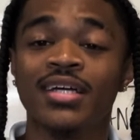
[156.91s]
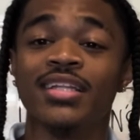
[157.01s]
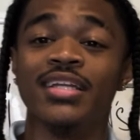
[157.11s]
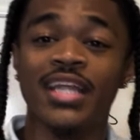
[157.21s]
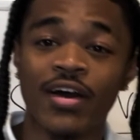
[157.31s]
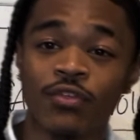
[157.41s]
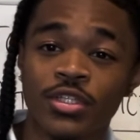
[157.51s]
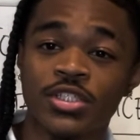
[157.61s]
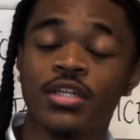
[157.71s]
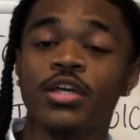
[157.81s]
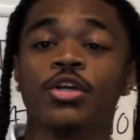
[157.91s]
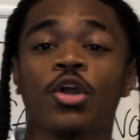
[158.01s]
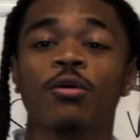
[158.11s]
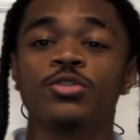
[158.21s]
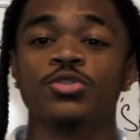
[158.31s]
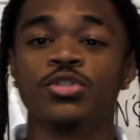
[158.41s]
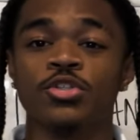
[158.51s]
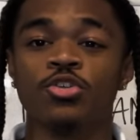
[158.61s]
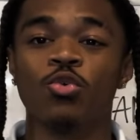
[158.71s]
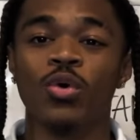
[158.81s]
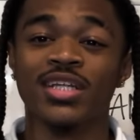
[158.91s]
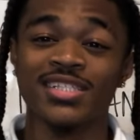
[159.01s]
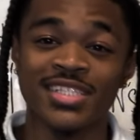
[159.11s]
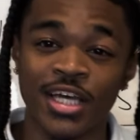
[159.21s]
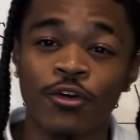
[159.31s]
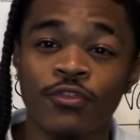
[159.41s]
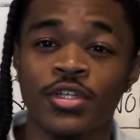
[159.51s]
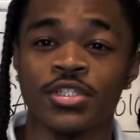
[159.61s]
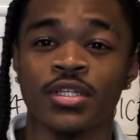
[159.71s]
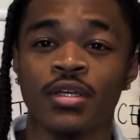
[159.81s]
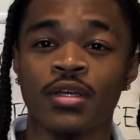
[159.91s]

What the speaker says: The devil is going to encourage you to do what is selfish.